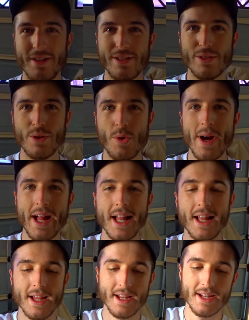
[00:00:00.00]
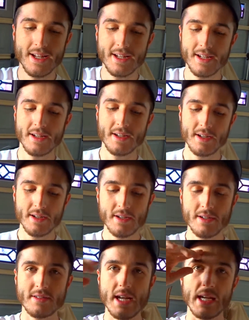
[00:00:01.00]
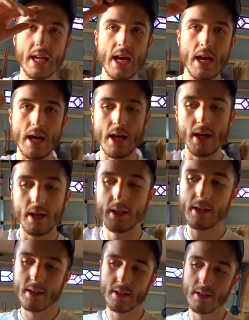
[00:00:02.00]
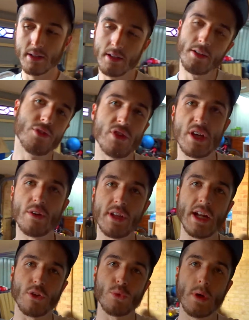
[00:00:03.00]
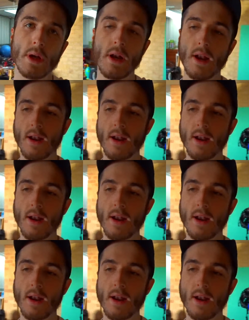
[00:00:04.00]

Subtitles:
do it well. Take care. I'll see you in the next one.